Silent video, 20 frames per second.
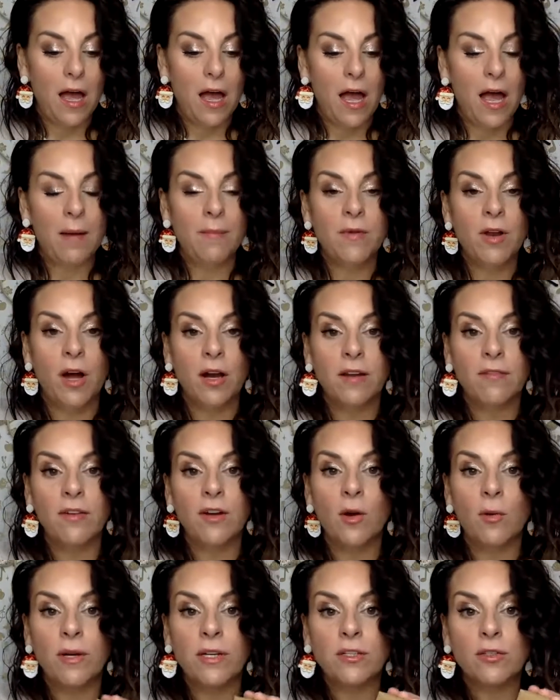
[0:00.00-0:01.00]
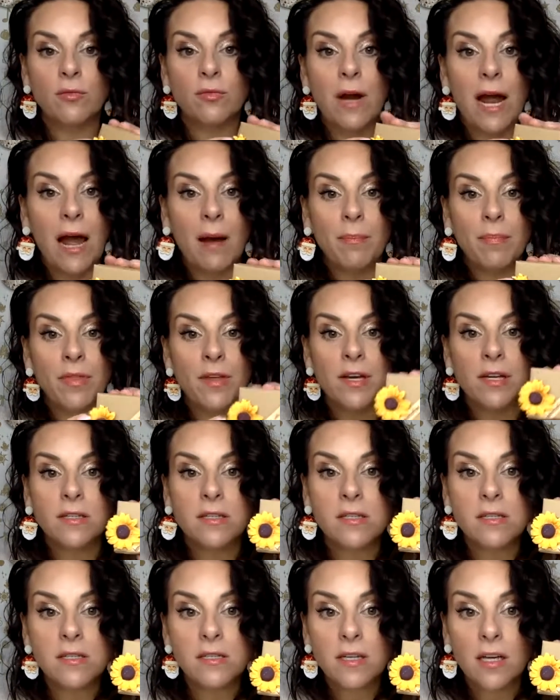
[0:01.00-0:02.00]
I'm not even going to wrap
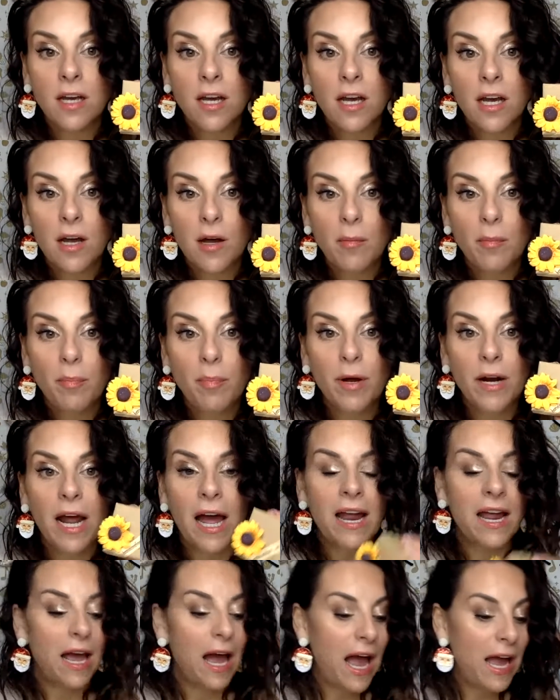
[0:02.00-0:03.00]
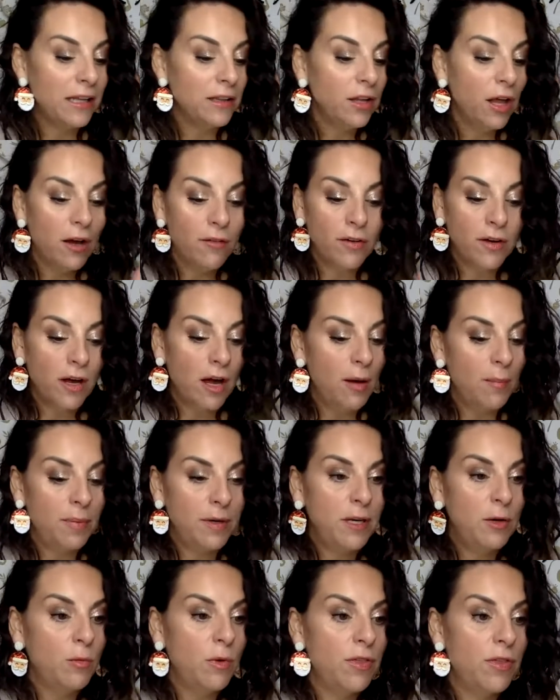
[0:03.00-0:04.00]
this, but I love a
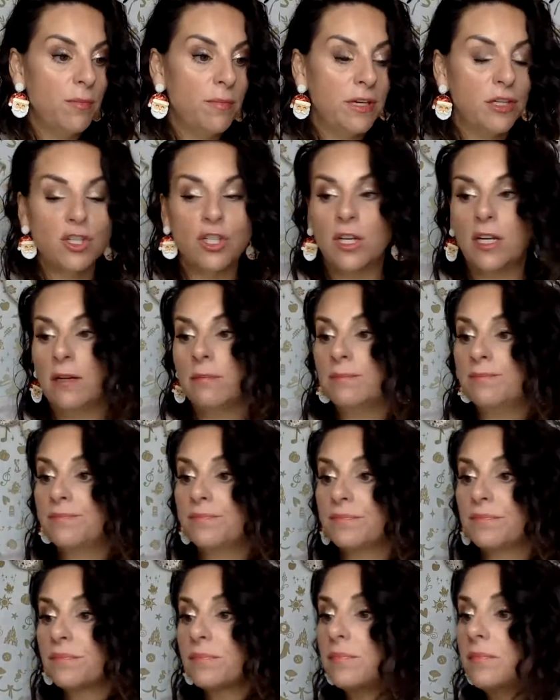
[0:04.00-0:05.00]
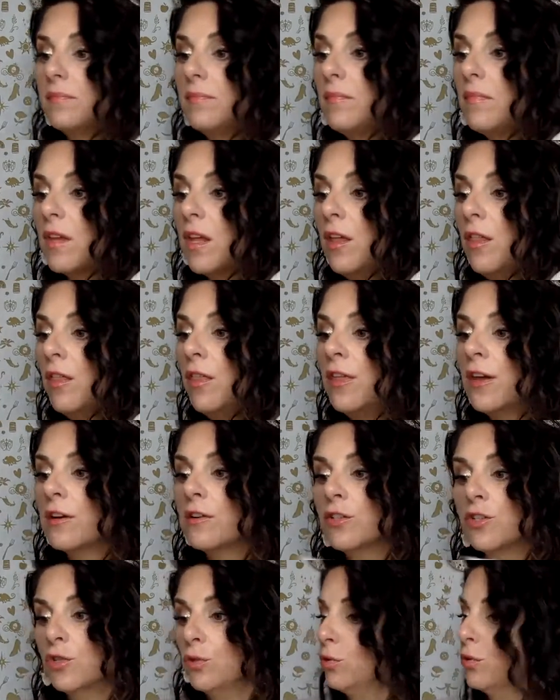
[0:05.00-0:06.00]
company with a mission. Their
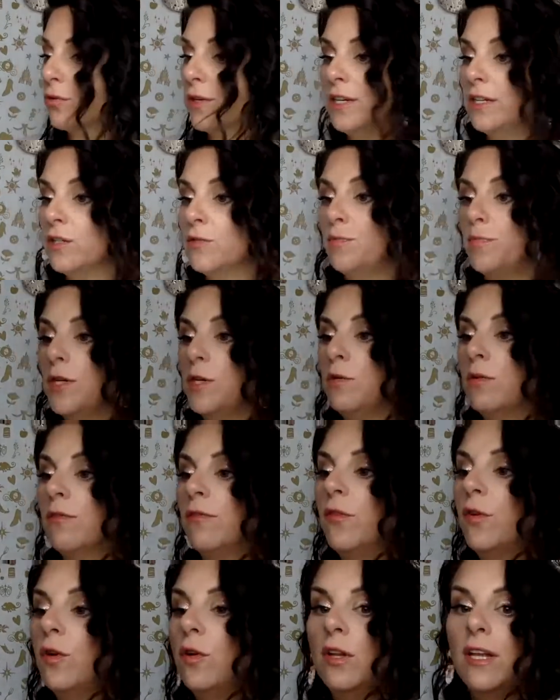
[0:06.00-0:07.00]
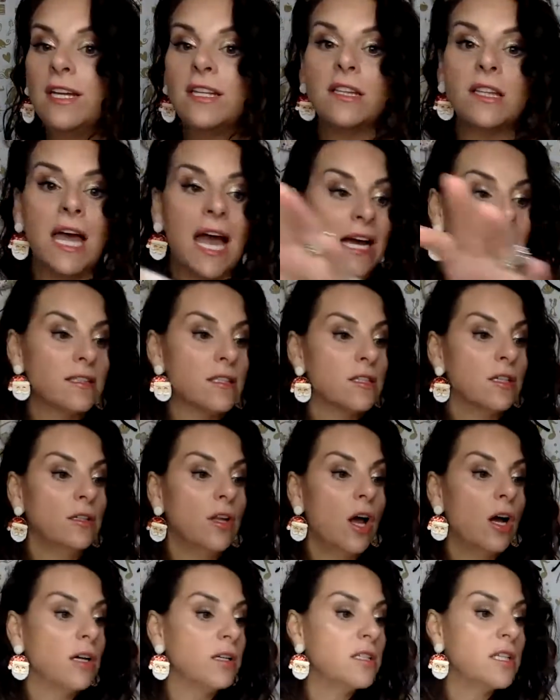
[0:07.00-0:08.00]
jewelry is beautiful. It lasts a
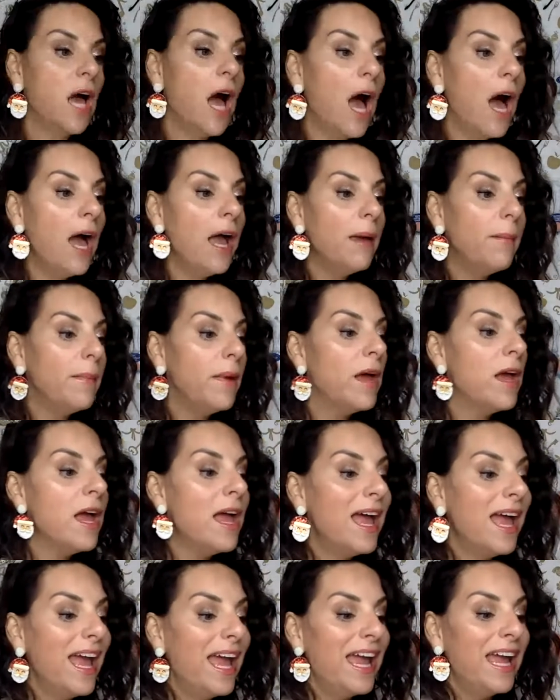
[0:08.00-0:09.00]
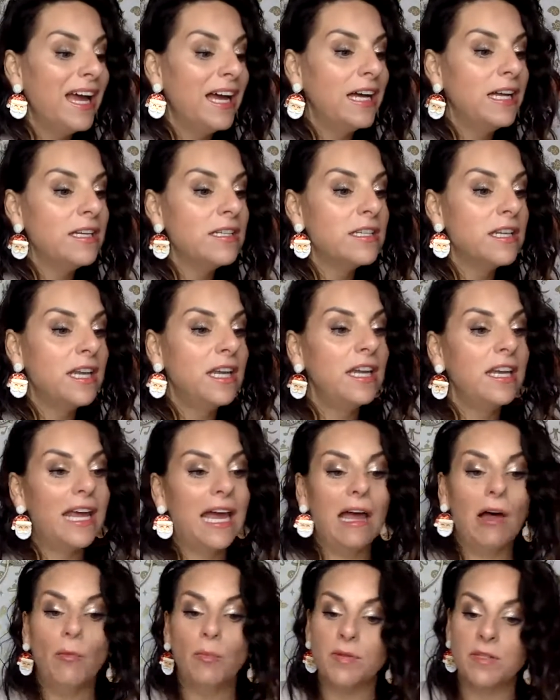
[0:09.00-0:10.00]
long time and it
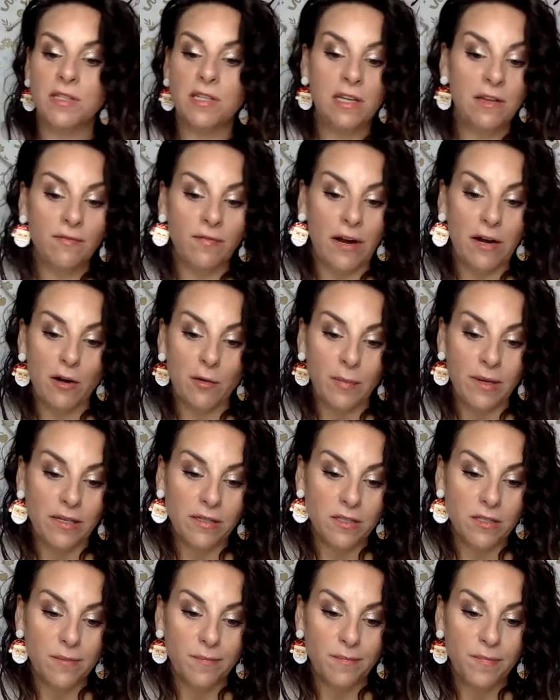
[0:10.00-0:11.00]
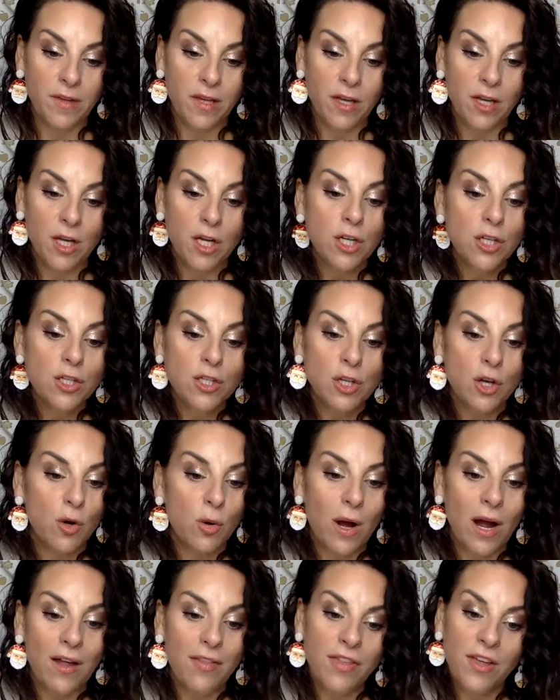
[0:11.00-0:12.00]
helps the environment. So
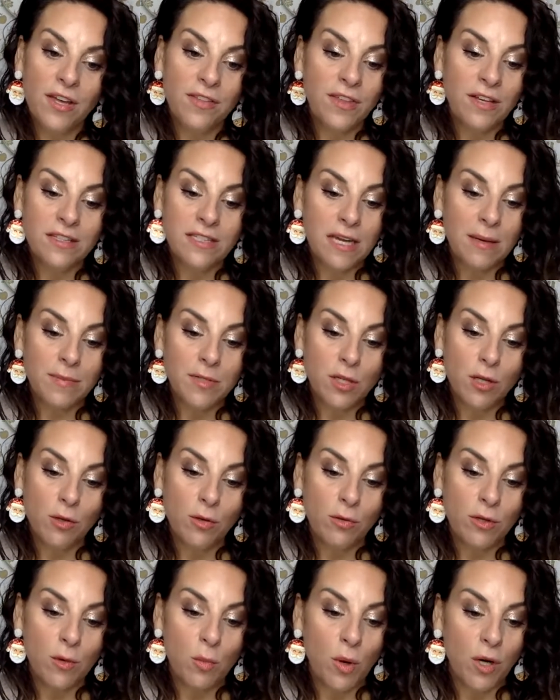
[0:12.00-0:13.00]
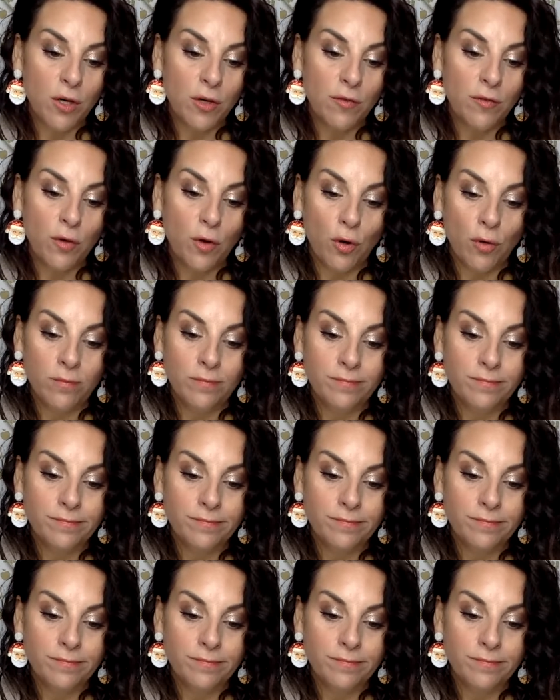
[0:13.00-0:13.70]
I think that's absolutely wonderful.